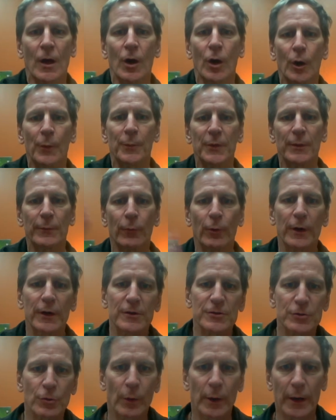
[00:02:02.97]
Hope your morning
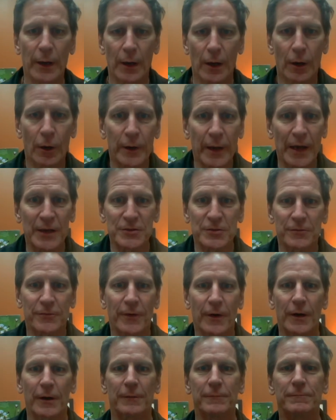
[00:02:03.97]
is going okay so
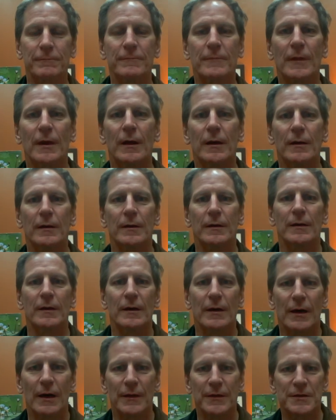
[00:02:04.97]
far.
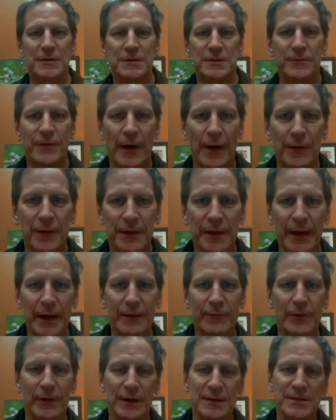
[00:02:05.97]
This is Father
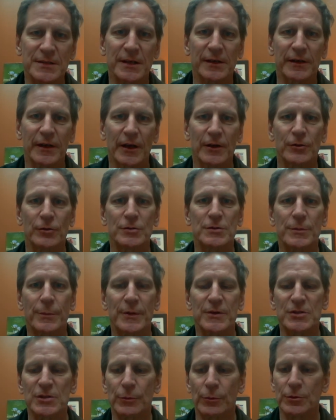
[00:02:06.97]
David at St. Andrew's
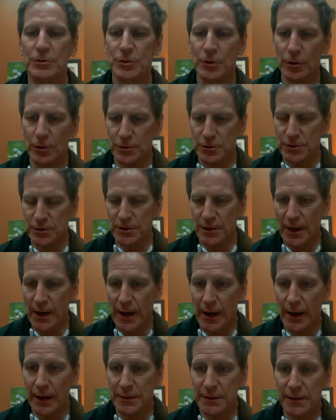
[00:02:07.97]
Episcopal Church.
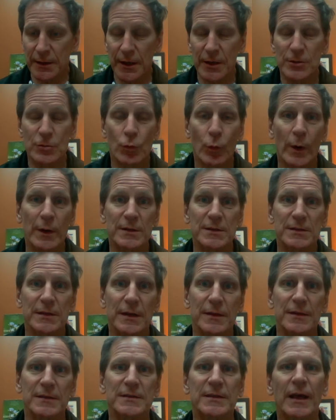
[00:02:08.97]
Today is Wednesday
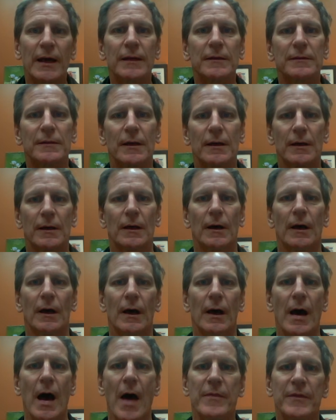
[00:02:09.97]
the 10th,
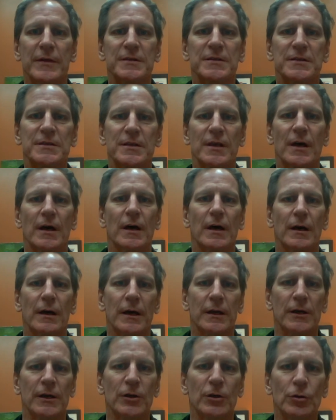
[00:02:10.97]
and this is the
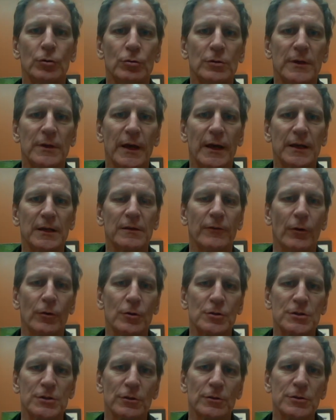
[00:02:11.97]
kind of noonday
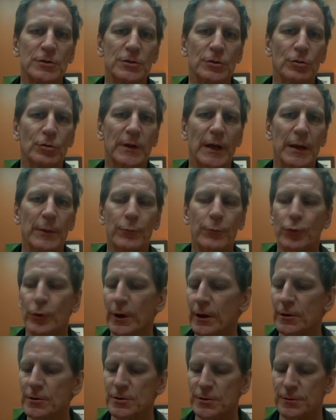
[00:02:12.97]
devotionals, noonday
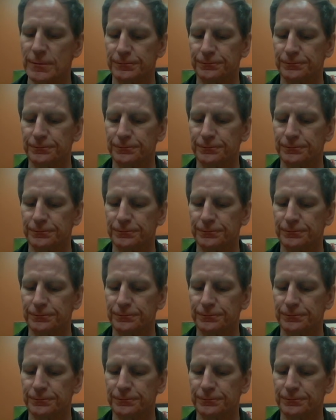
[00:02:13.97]
prayers.